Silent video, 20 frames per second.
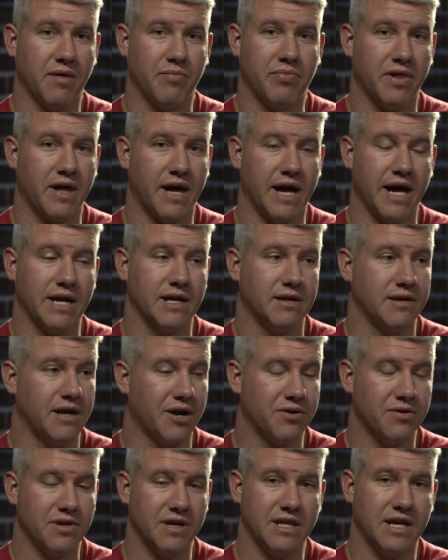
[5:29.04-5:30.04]
applied
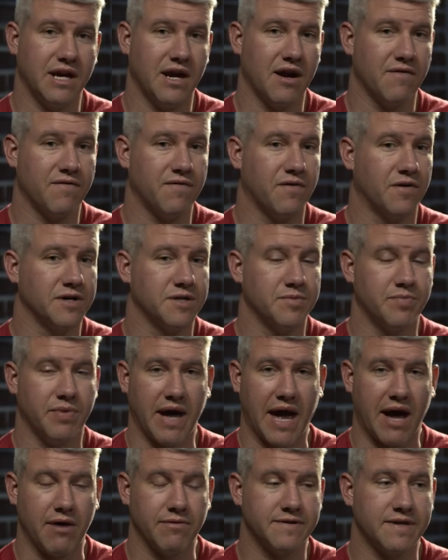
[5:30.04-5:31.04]
not only in the Air Force,
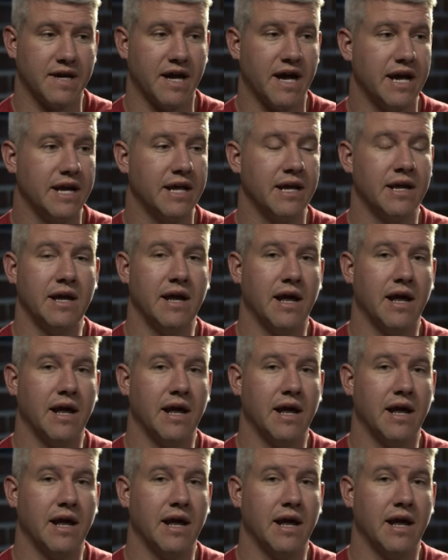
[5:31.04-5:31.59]
but outside.